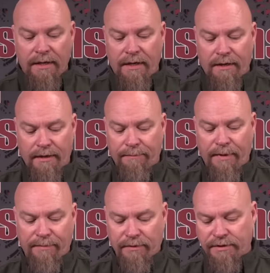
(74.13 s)
Uh, and
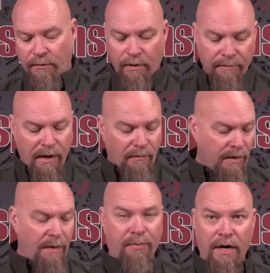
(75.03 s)
people are going to say, what about
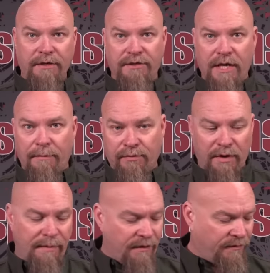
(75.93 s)
when I practice type
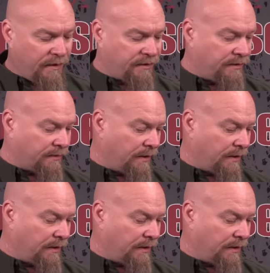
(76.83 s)
3 malfunctions?